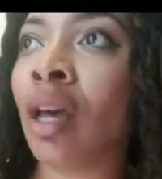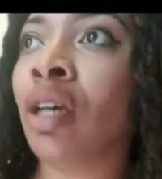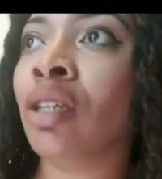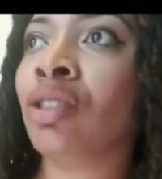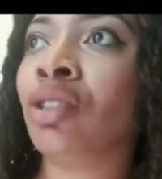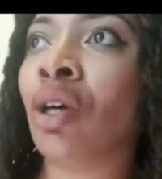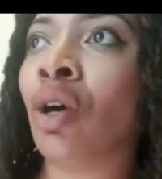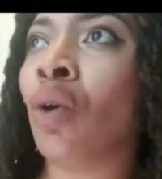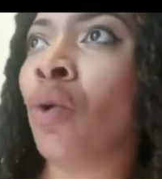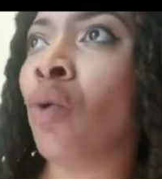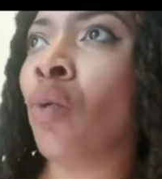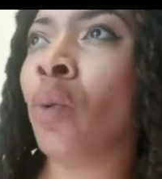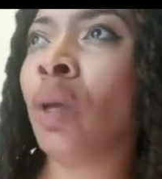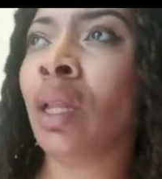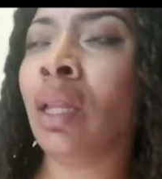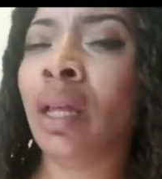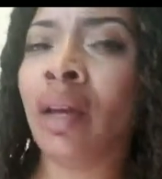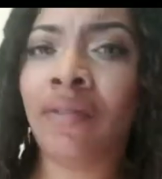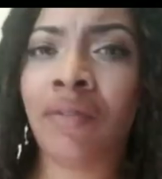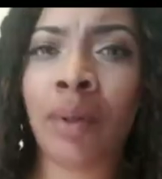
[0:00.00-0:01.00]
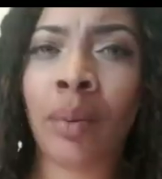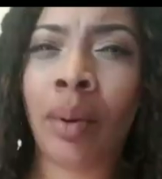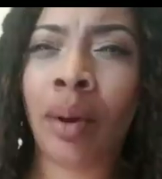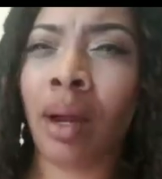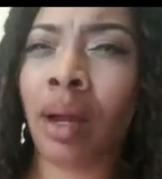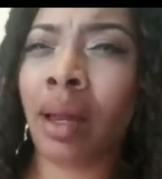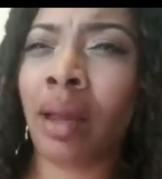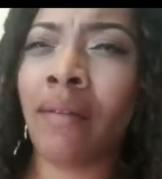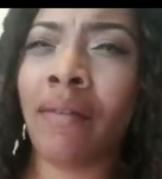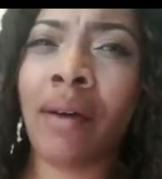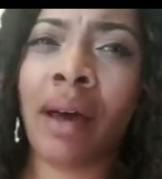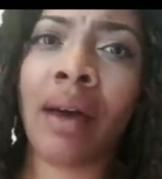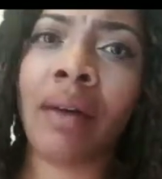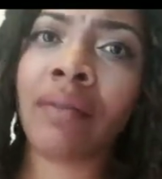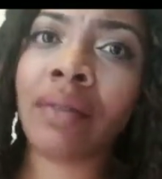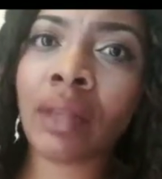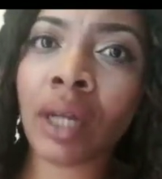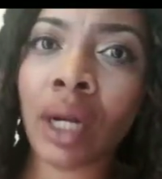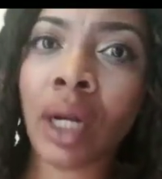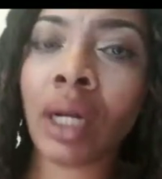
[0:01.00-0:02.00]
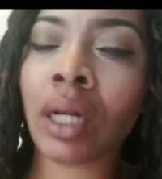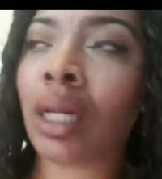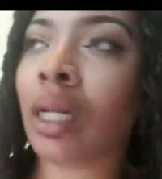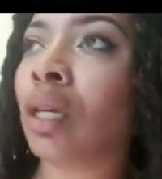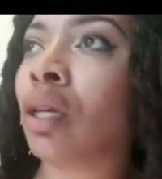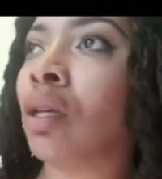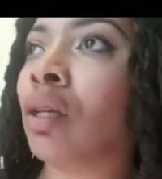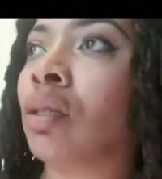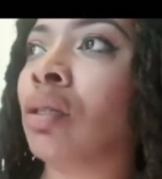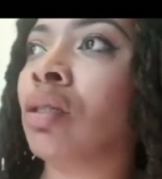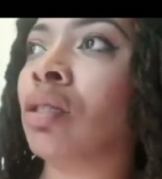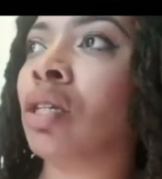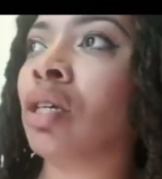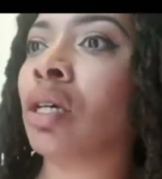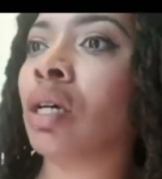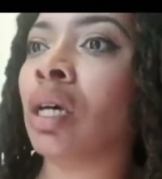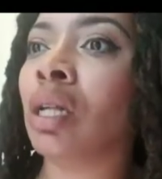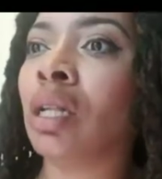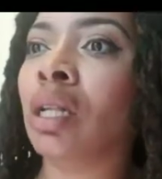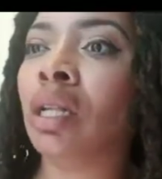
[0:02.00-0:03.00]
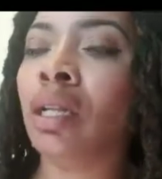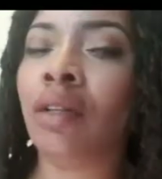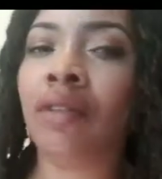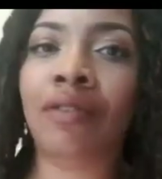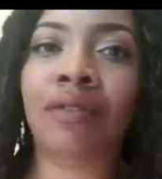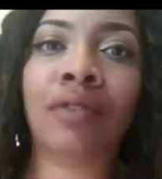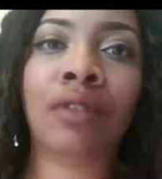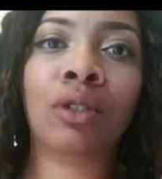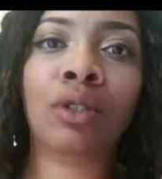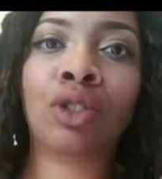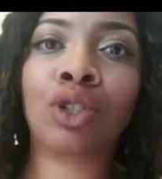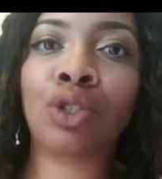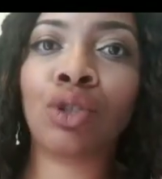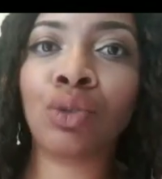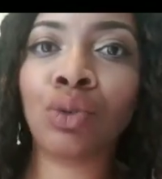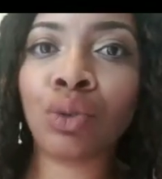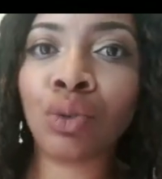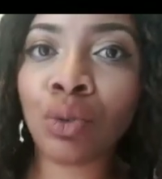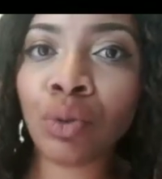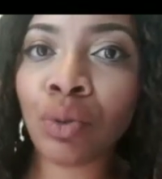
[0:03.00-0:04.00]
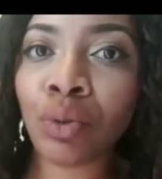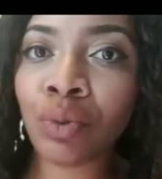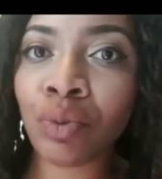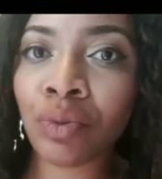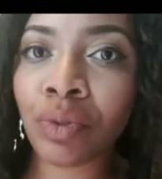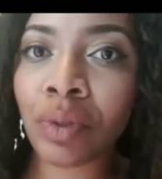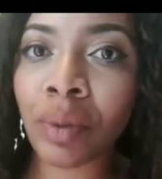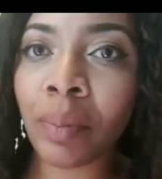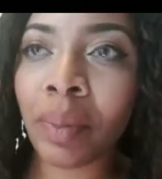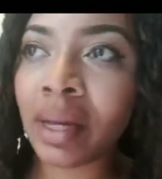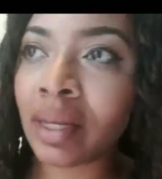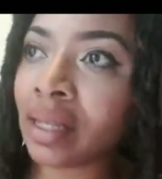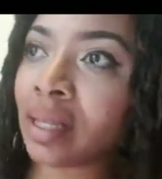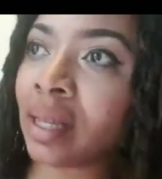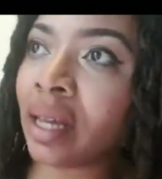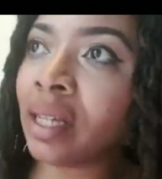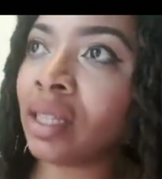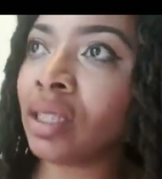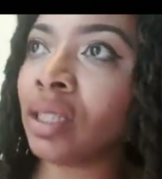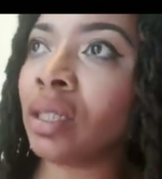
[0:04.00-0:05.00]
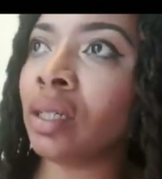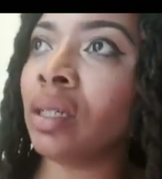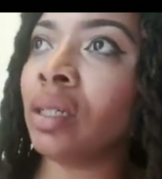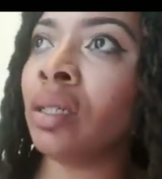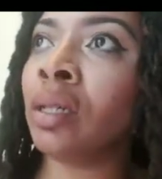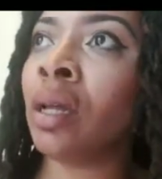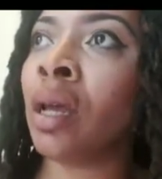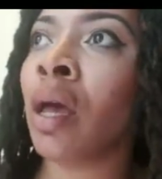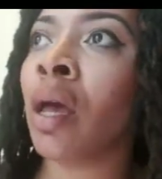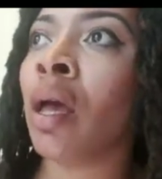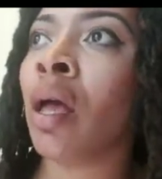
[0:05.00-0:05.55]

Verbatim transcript: So we left the park at 5.30, took a Lyft to the bus station.